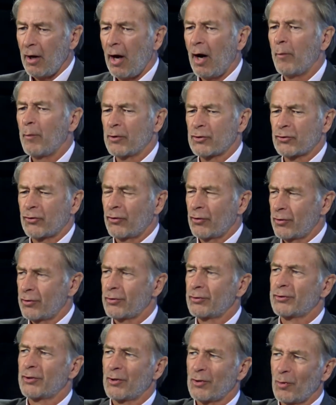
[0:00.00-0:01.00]
How much
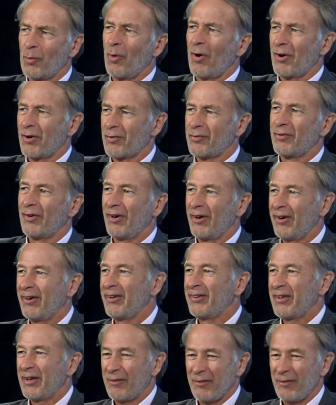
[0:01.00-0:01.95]
further to the waterfall?